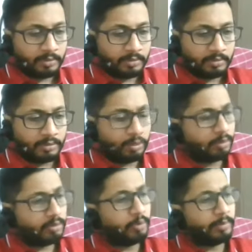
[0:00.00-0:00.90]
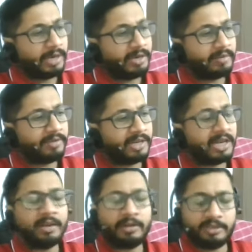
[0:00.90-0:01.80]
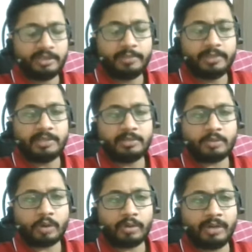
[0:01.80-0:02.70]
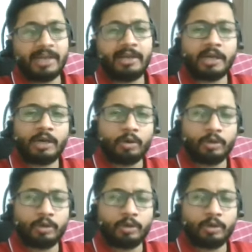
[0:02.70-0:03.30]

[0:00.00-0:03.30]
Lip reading: So you might have 10 GBs data on